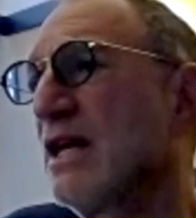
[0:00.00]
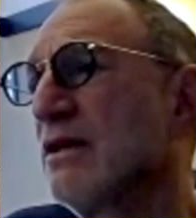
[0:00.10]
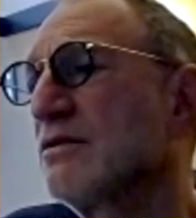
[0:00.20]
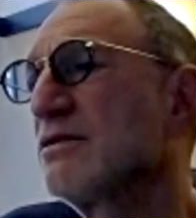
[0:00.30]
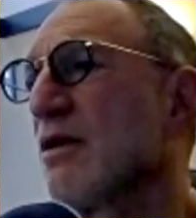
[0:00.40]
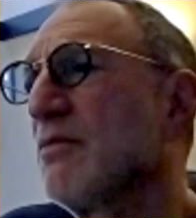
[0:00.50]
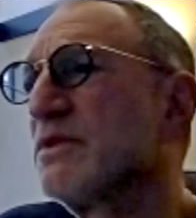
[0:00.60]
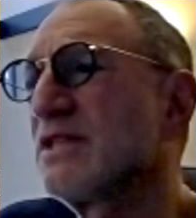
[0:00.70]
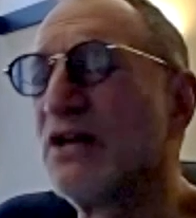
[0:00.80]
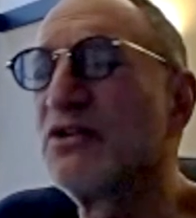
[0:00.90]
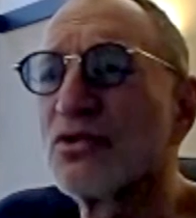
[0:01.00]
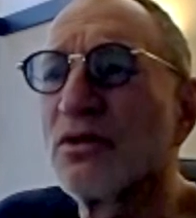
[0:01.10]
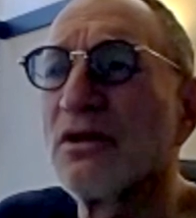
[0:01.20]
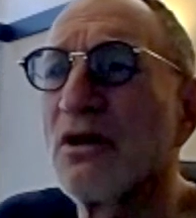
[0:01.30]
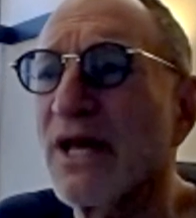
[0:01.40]
some central
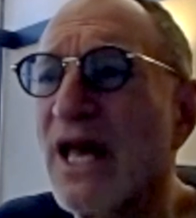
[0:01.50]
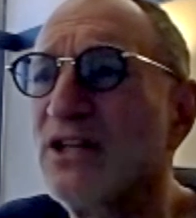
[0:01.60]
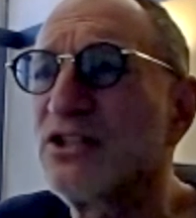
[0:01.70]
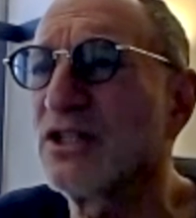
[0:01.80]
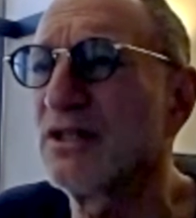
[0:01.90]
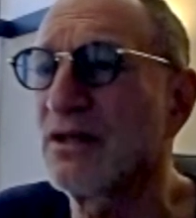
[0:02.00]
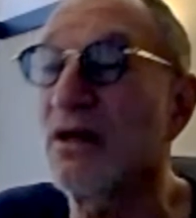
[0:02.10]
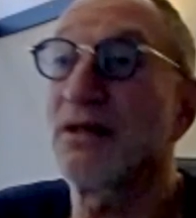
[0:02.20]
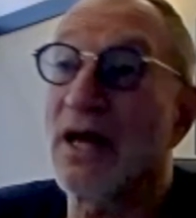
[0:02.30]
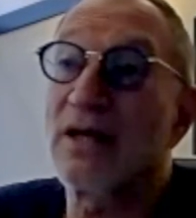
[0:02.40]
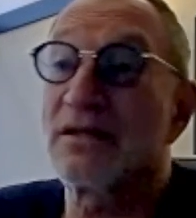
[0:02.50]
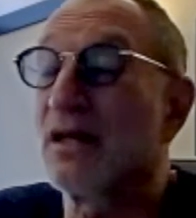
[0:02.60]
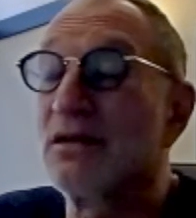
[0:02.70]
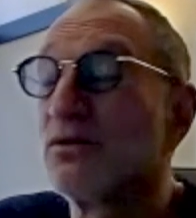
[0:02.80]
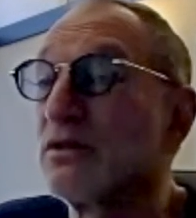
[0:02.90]
location, like
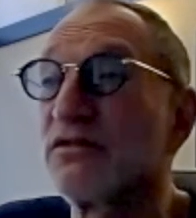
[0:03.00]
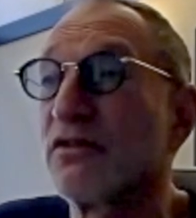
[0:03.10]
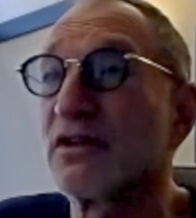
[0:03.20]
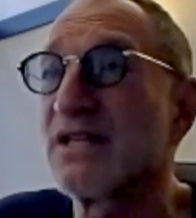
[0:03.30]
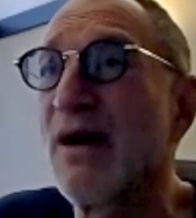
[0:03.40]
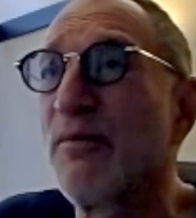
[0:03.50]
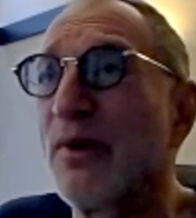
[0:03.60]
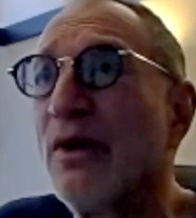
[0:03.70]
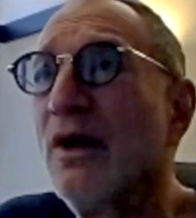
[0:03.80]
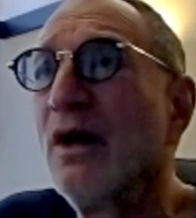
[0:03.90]
St. Louis, for example,